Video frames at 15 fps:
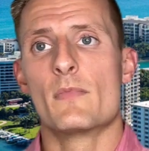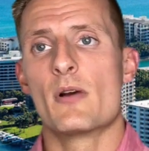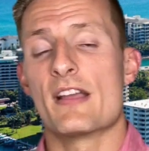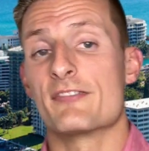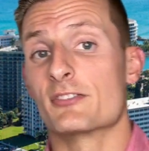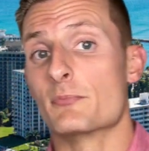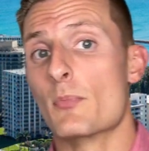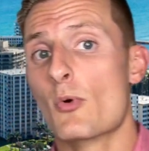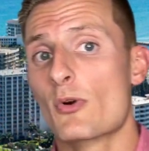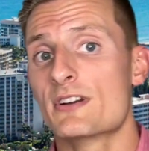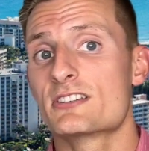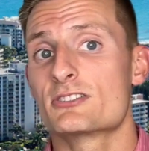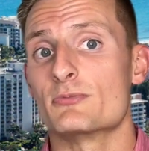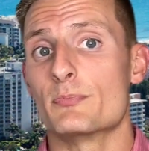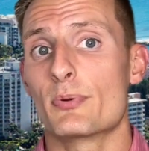If you're more
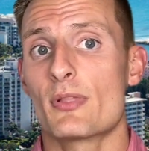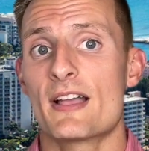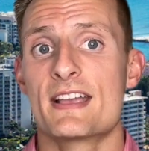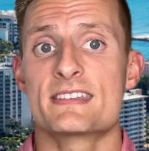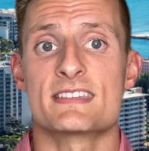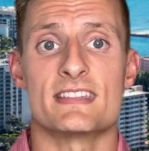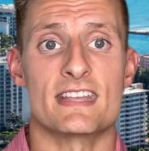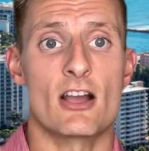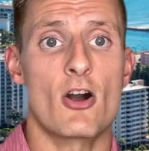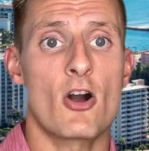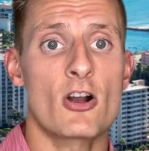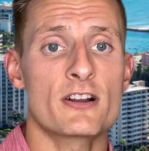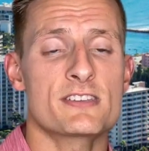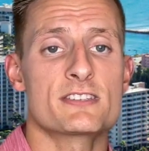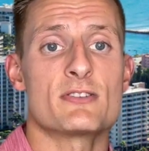into plays and the
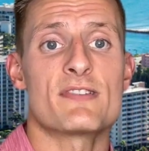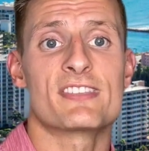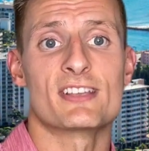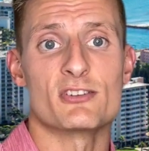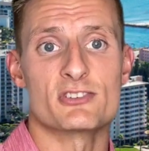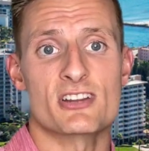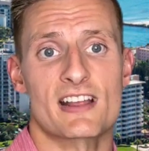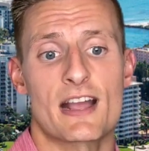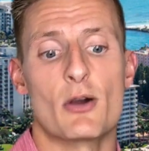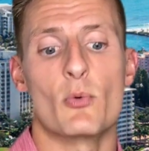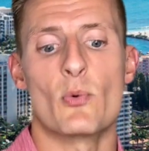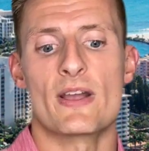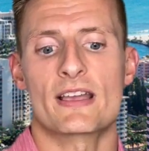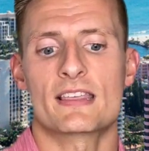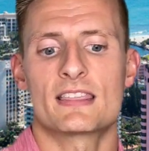arts, you have to go check out
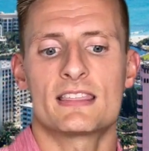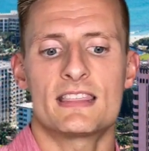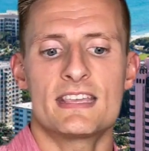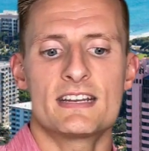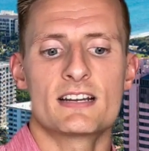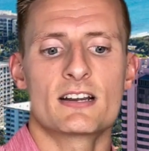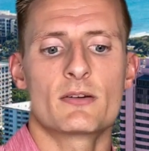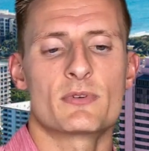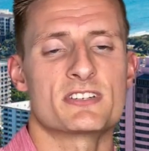Wick Theater,